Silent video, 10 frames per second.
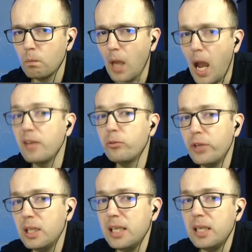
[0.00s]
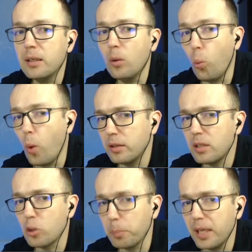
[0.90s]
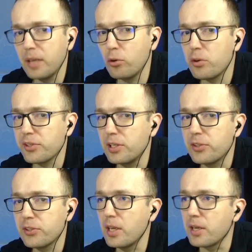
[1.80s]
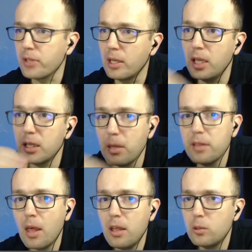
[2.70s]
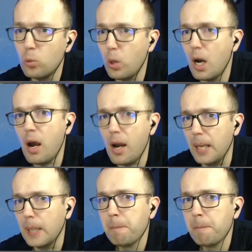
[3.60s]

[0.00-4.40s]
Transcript: I really wanted to play rook c6, and let me tell you why.